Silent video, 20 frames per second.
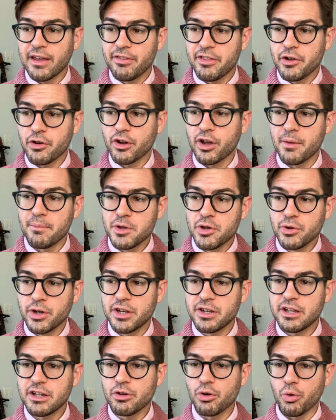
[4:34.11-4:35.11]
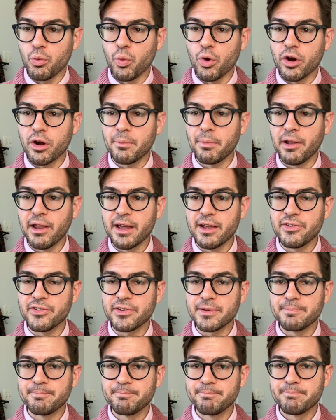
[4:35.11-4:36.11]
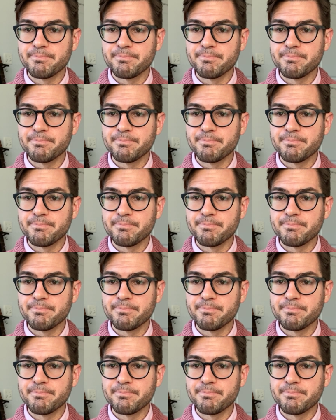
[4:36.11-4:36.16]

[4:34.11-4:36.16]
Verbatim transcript: in their community or workplace.